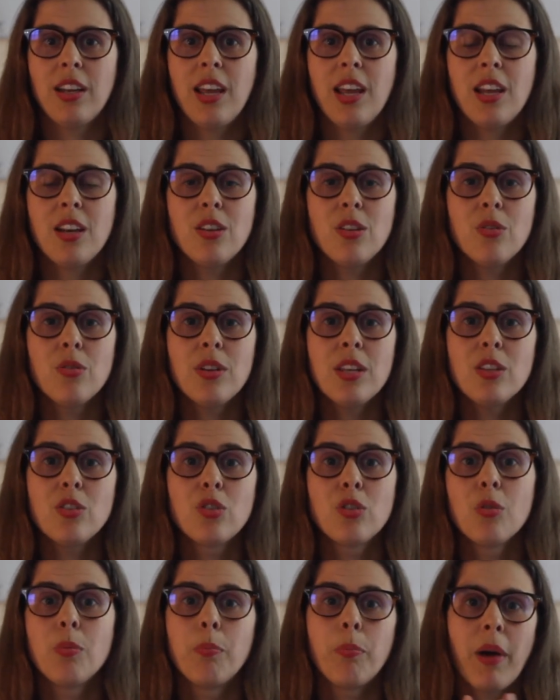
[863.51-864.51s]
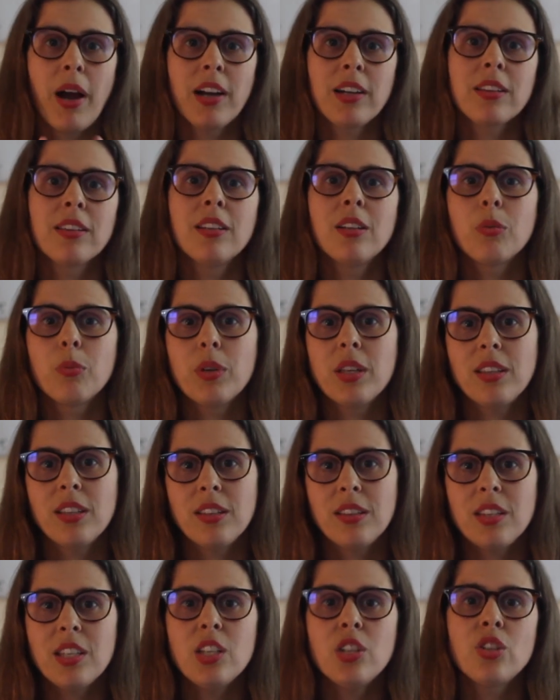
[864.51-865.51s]
and you need to partner with
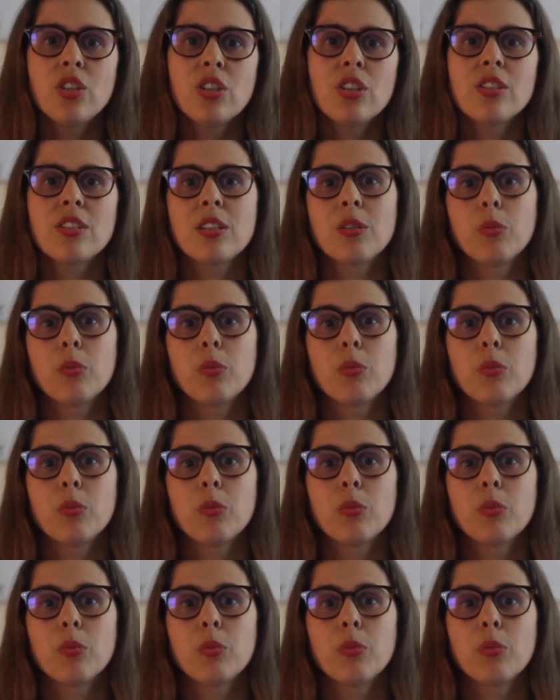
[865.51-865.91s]
the teachers